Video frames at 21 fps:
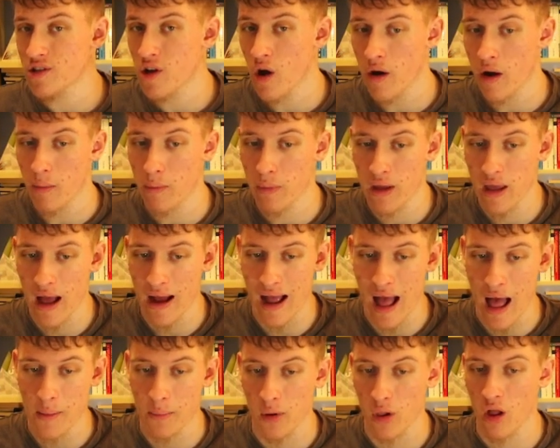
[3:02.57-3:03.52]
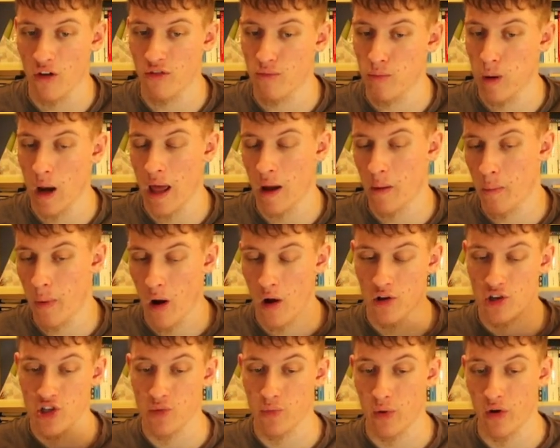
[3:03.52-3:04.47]
gonna be a couple of black
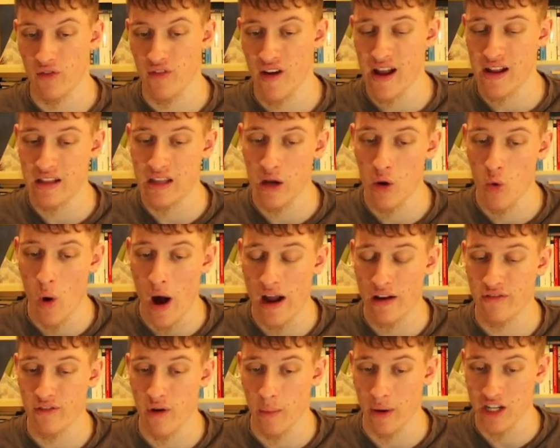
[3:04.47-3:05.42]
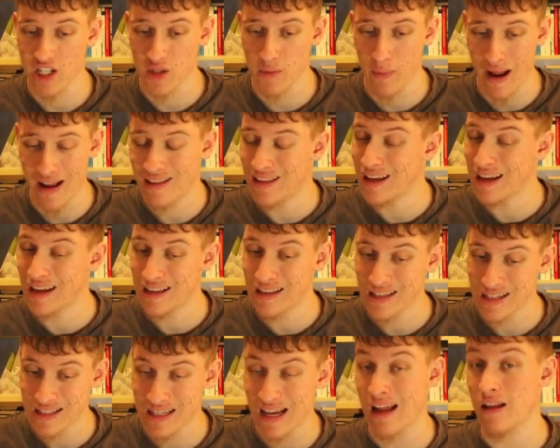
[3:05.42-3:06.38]
pawns preventing white from expanding in
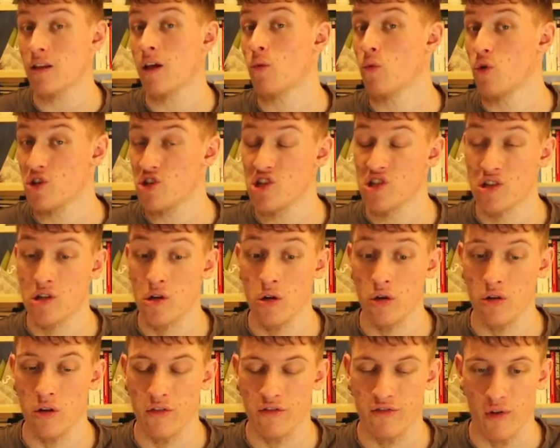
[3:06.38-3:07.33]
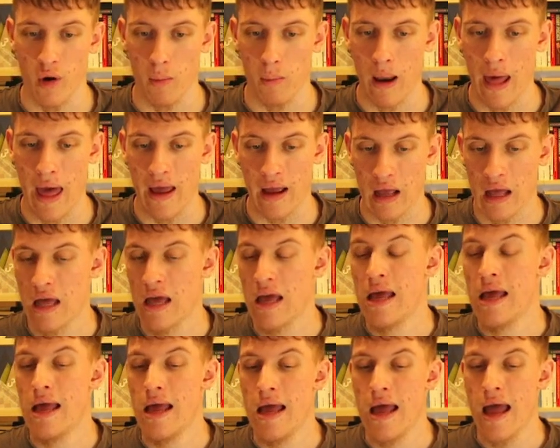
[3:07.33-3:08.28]
the center, which is good for black.
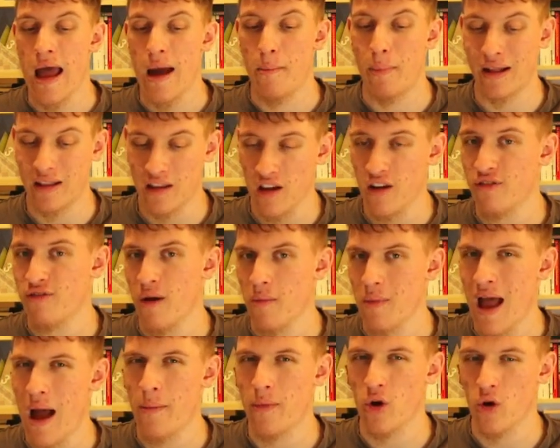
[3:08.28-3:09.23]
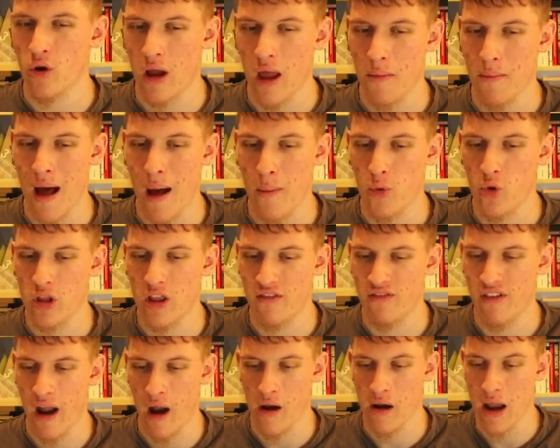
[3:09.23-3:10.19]
But here Fabiano came up with a
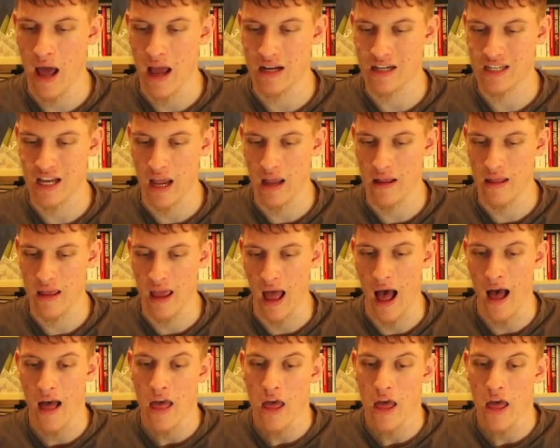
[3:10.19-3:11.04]
very nice idea.